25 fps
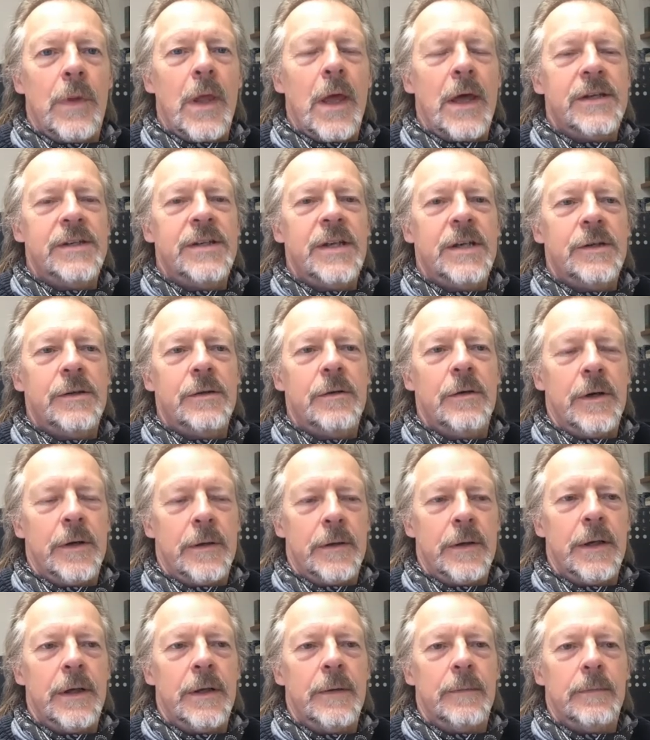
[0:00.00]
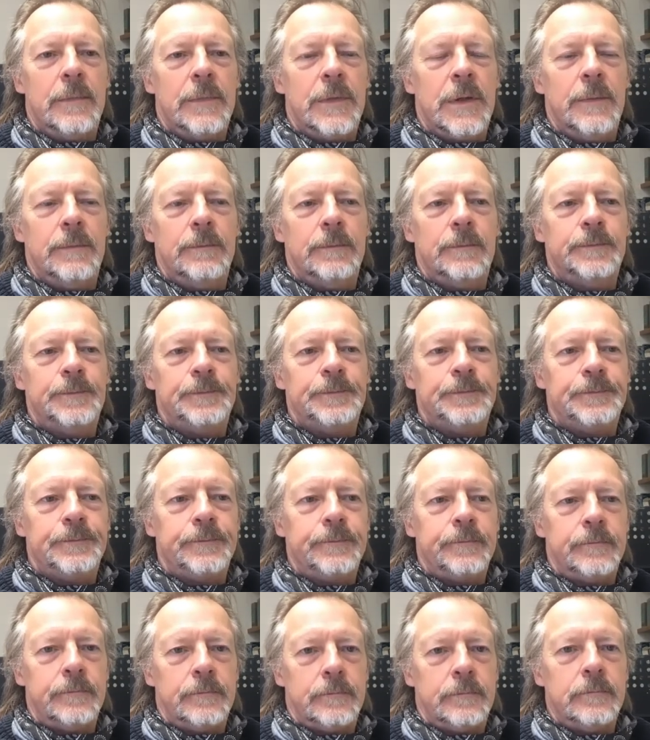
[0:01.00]
Yeah, so do
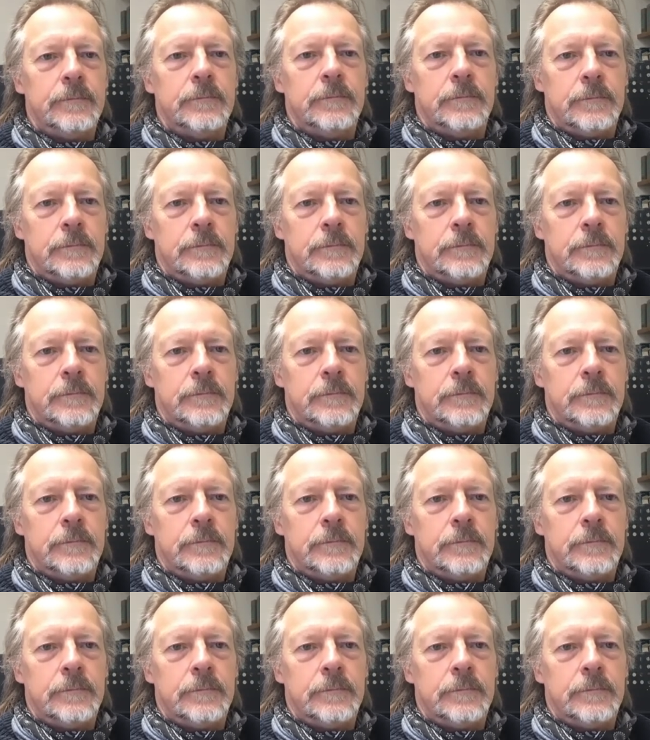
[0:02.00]
I.